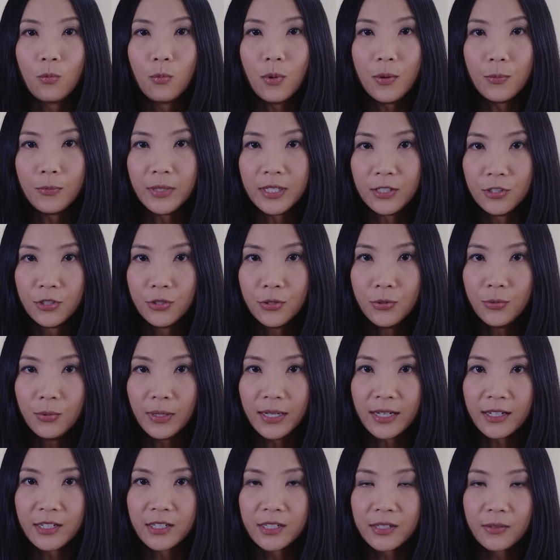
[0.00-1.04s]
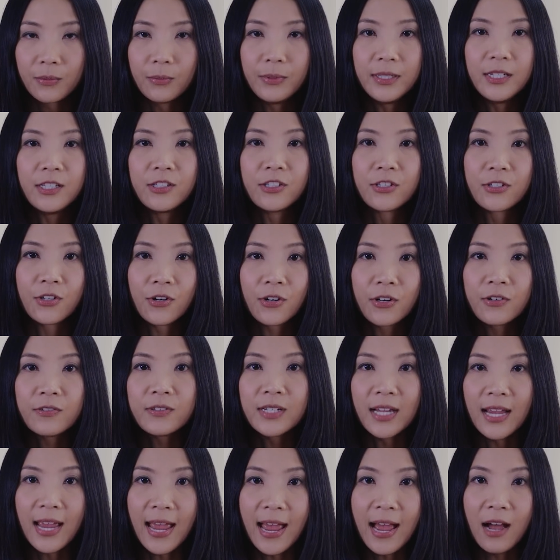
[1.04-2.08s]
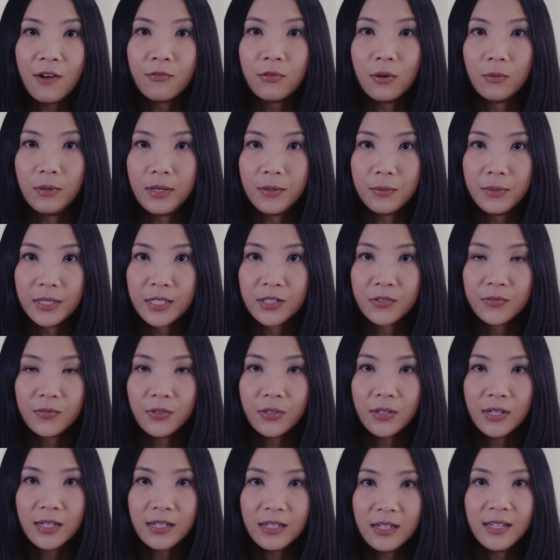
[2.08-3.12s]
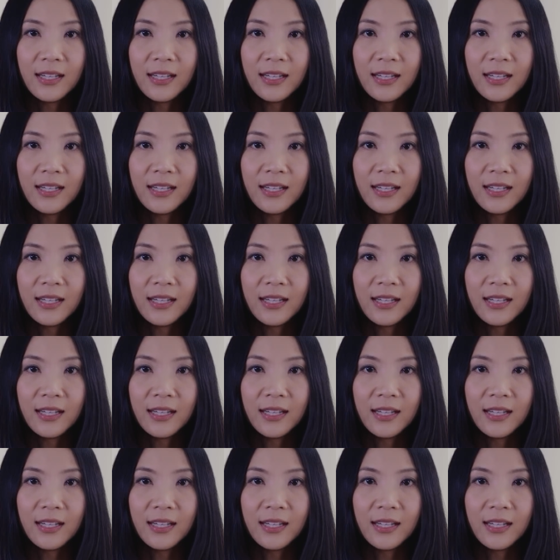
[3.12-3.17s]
when we do wish, we deserve to have what we wish for,